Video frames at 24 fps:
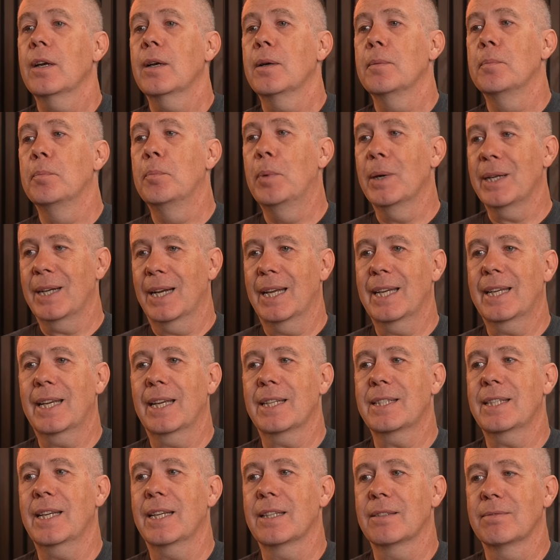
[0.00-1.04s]
But like I
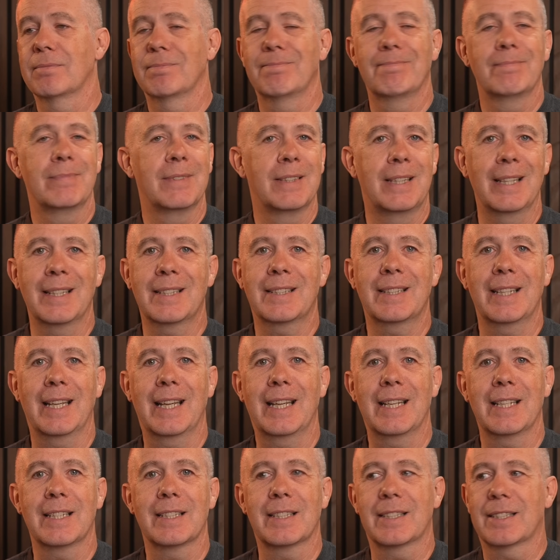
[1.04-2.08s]
say, this
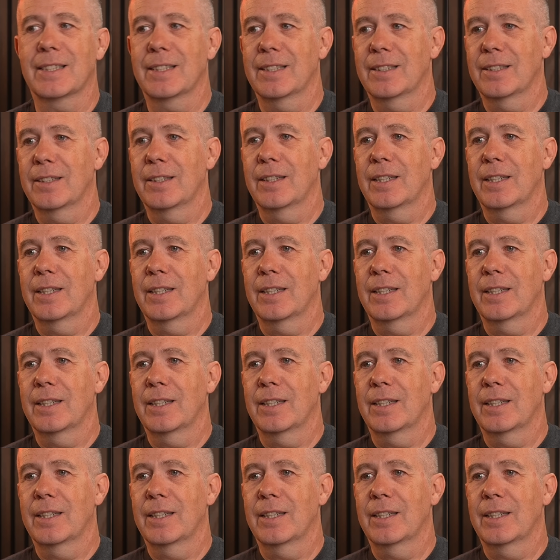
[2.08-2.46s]
is